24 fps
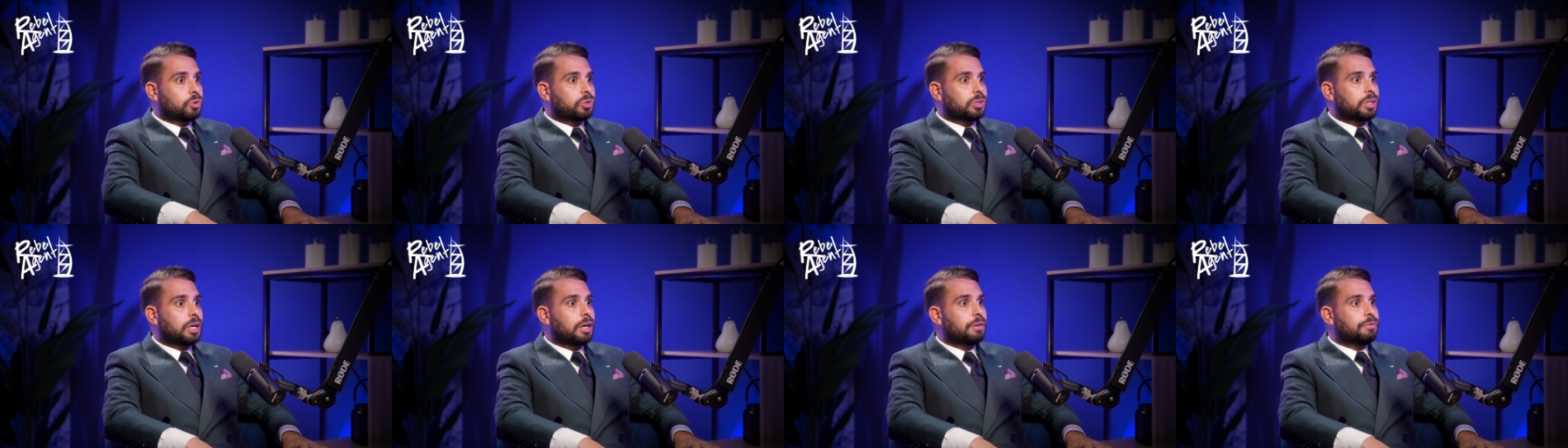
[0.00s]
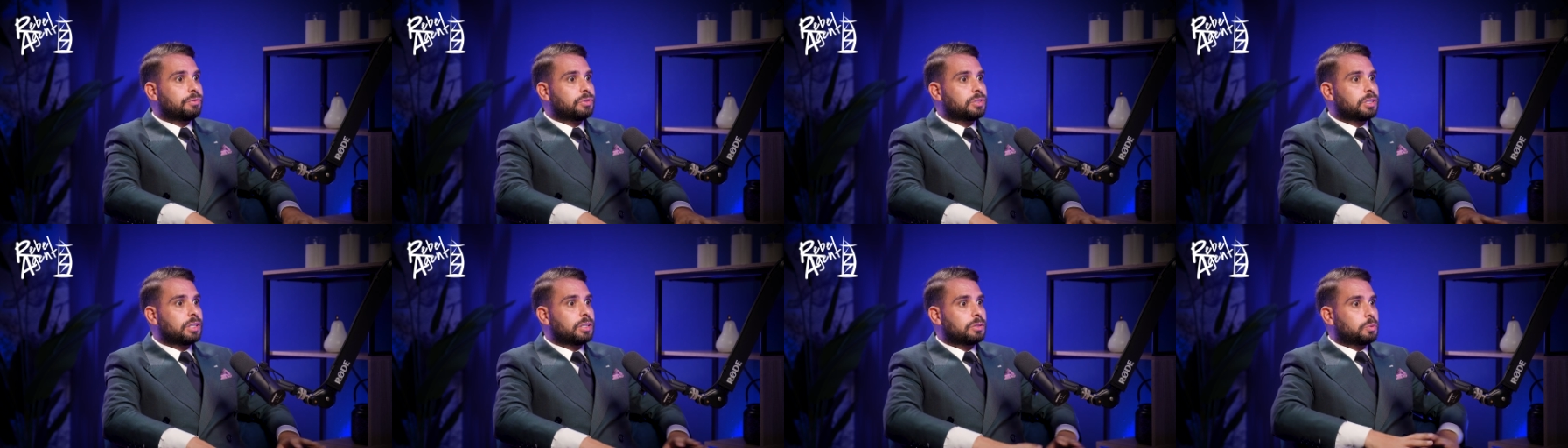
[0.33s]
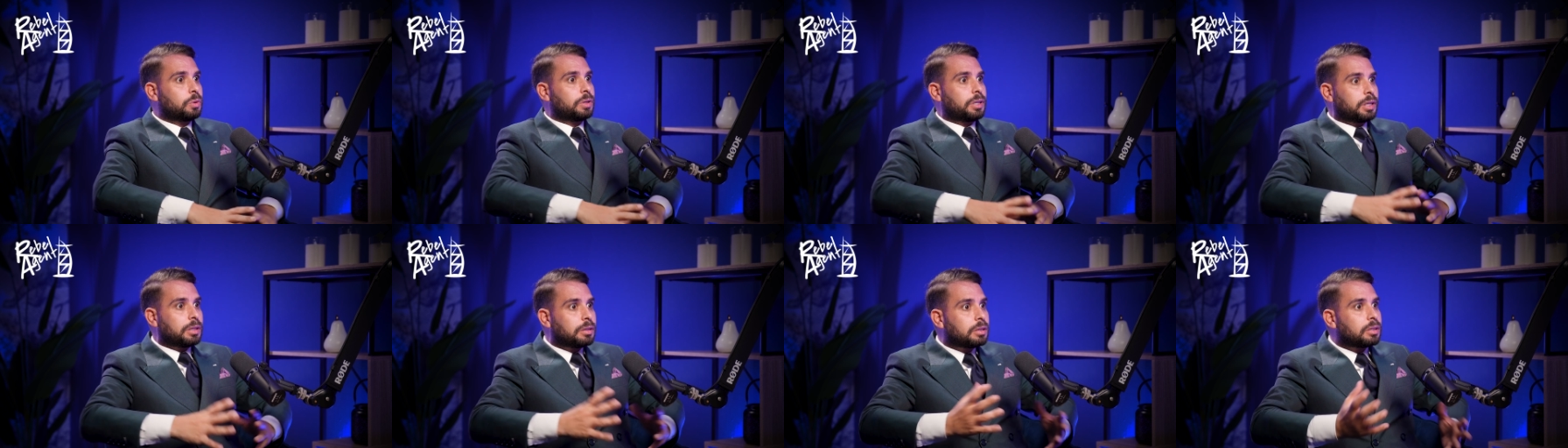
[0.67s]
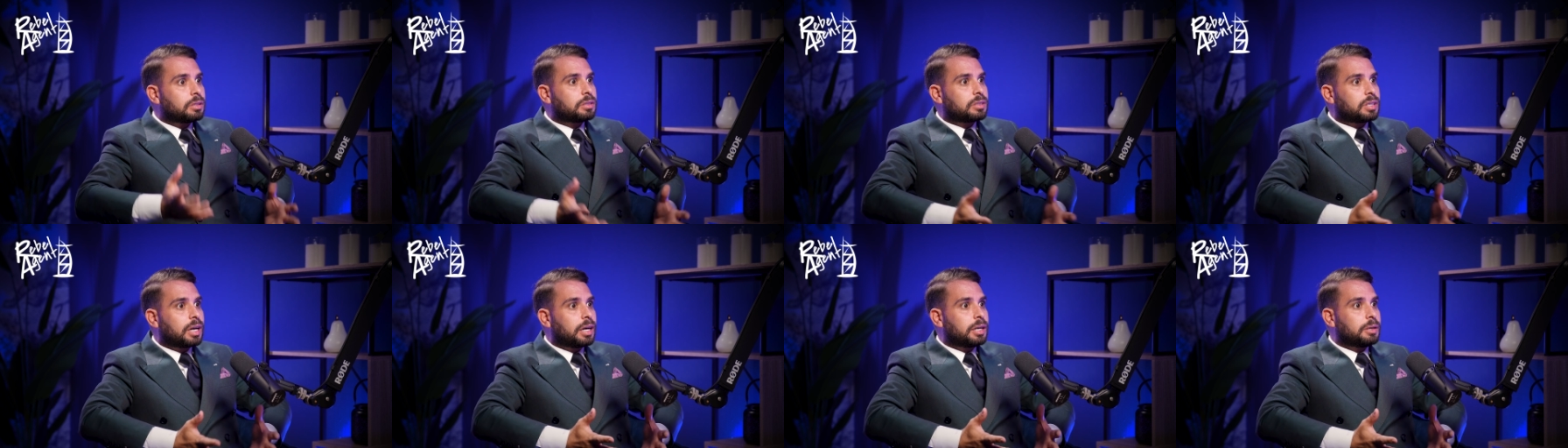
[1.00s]
services within the
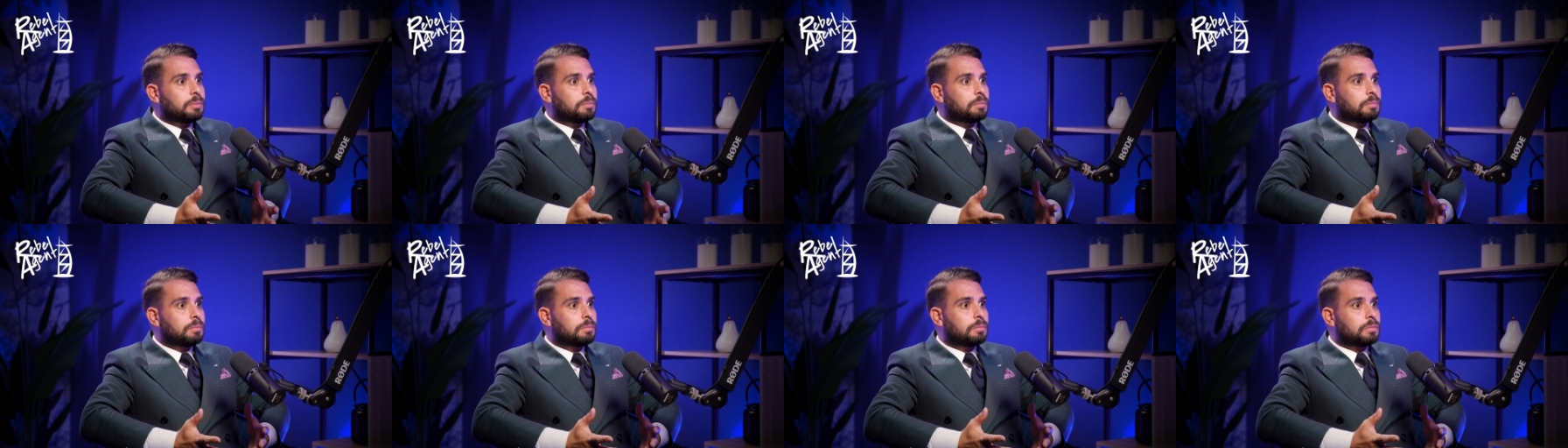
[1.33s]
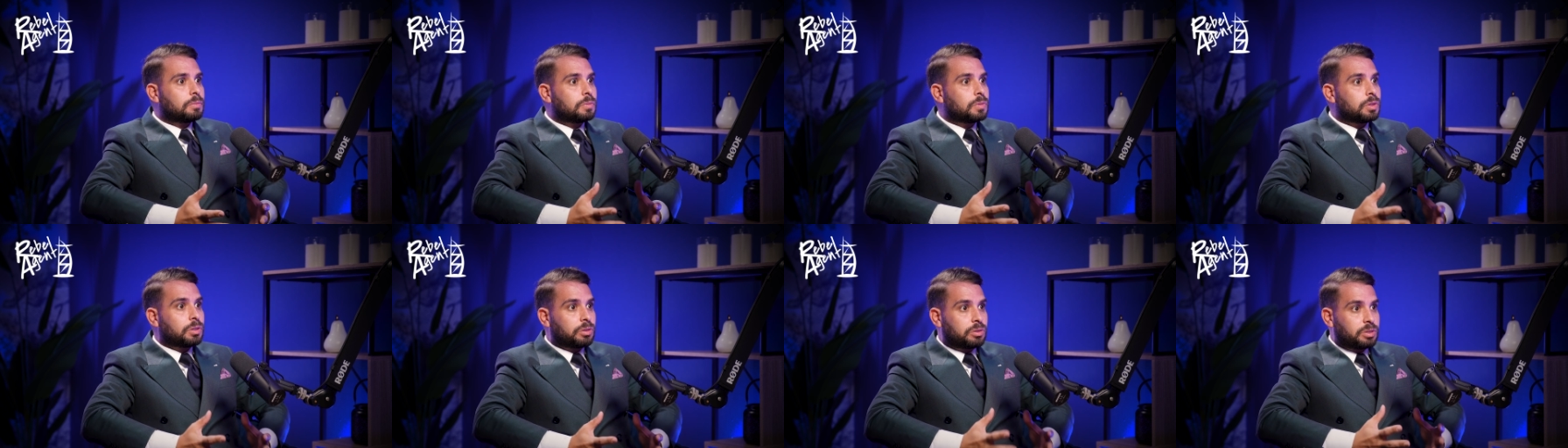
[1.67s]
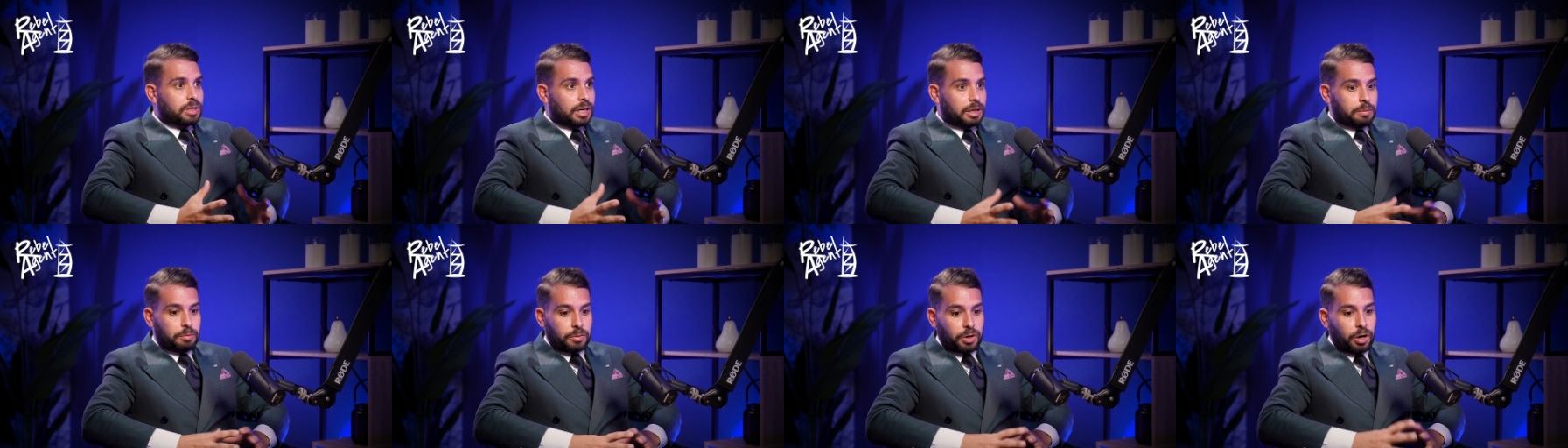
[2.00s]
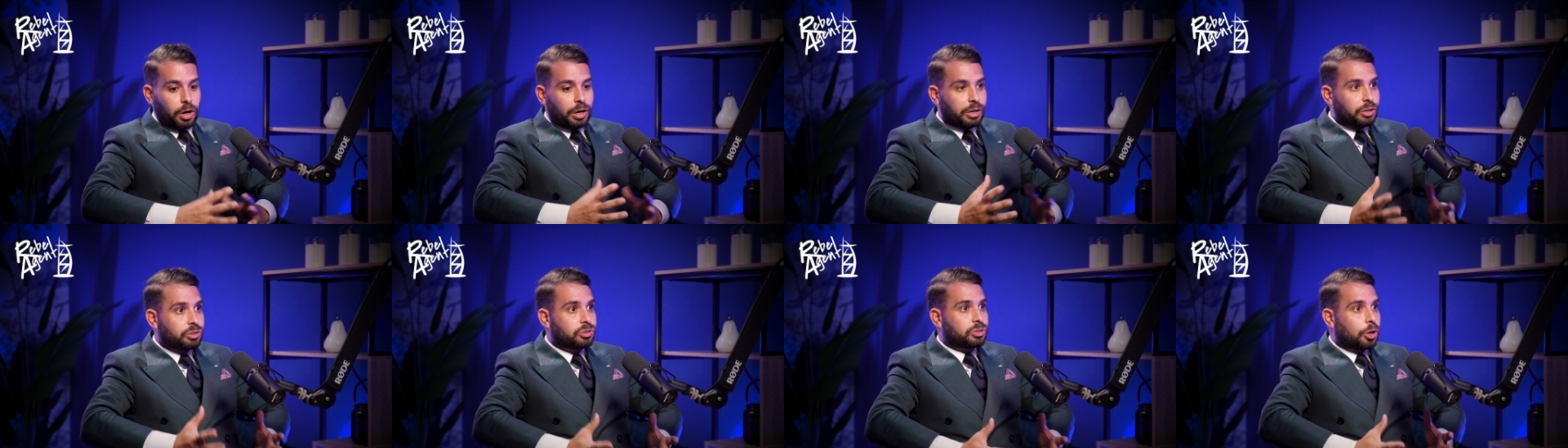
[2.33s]
same
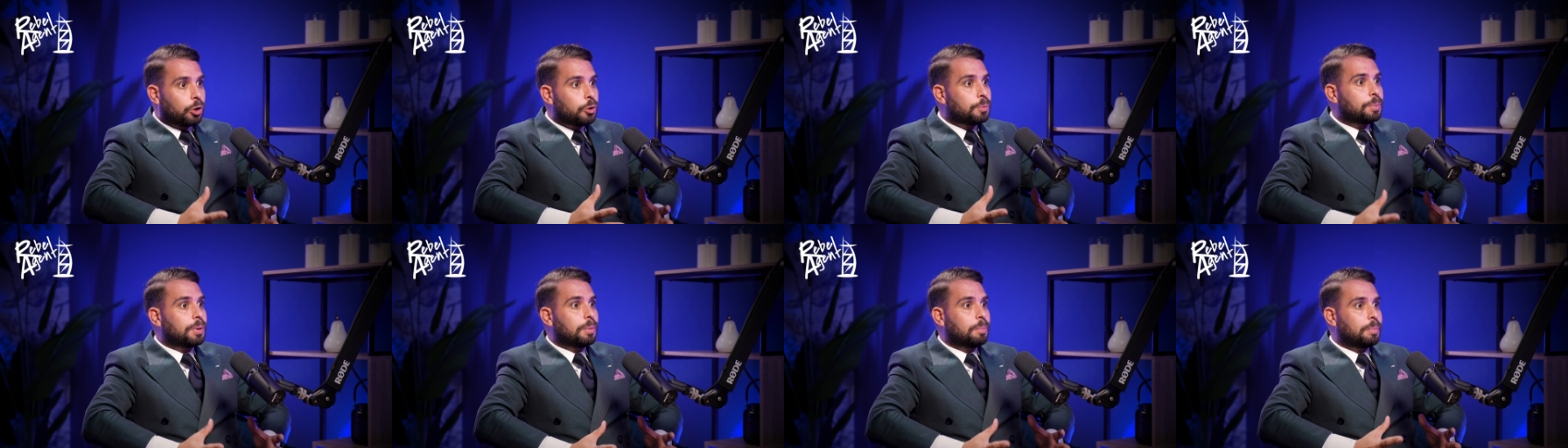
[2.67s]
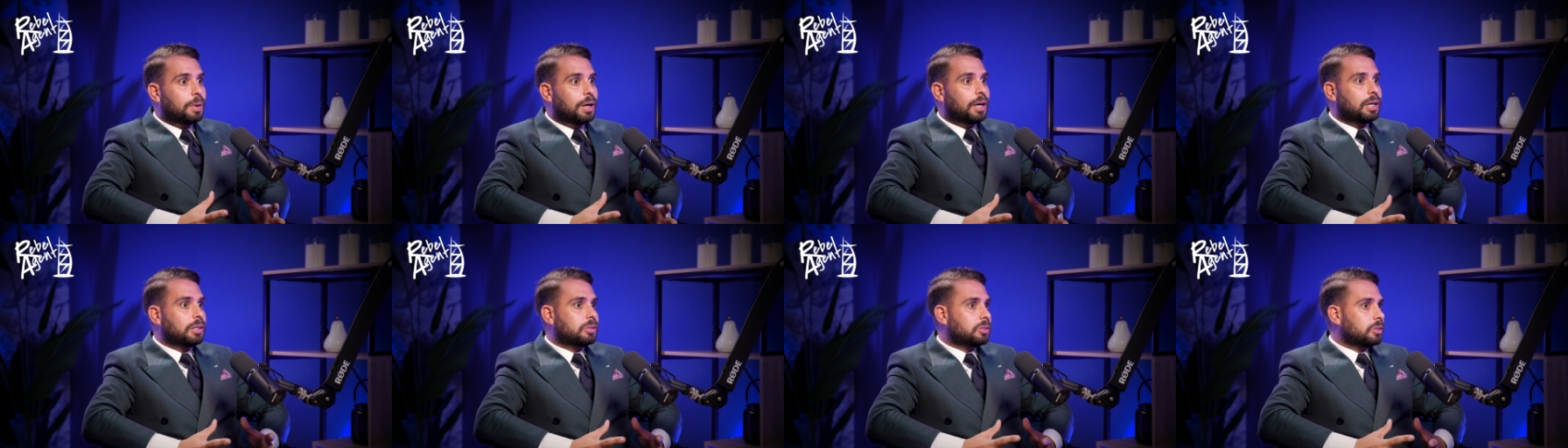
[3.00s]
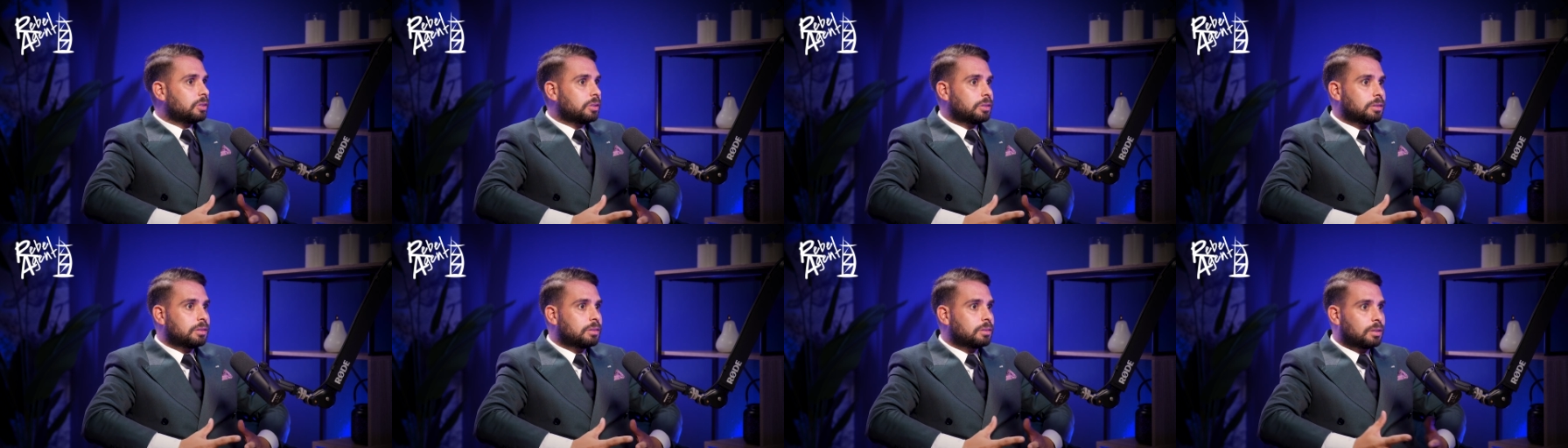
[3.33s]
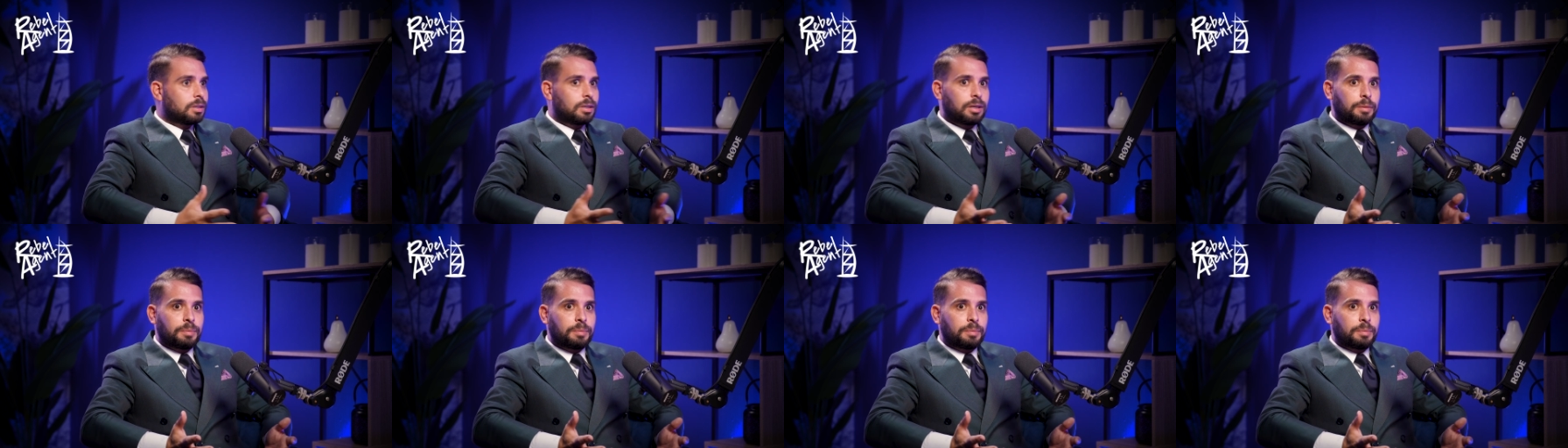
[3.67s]
kind of scope and person.